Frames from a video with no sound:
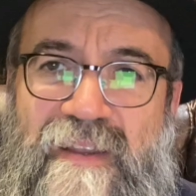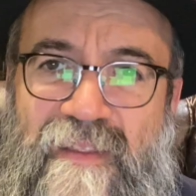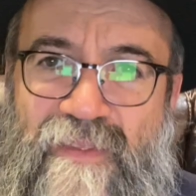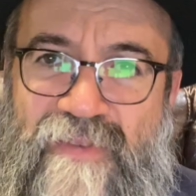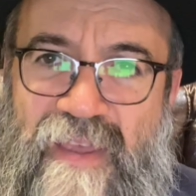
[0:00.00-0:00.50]

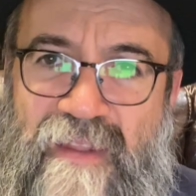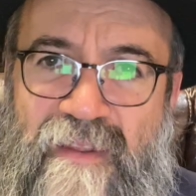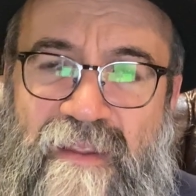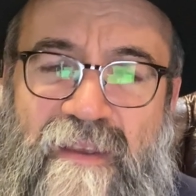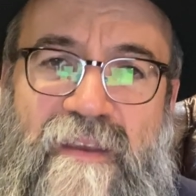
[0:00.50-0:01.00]

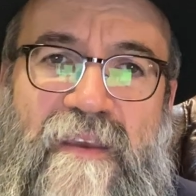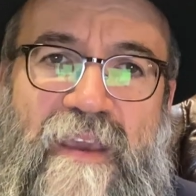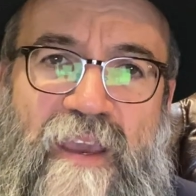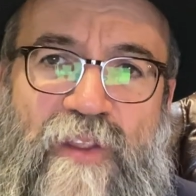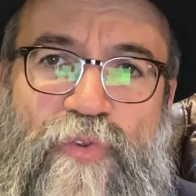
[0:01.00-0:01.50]
then
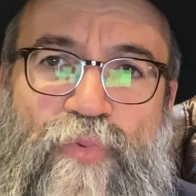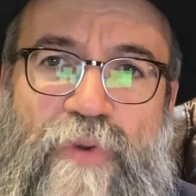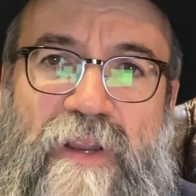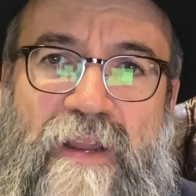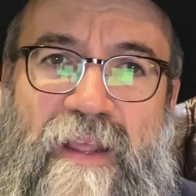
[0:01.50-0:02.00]
it
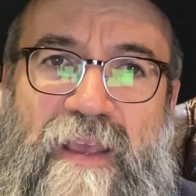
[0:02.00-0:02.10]
will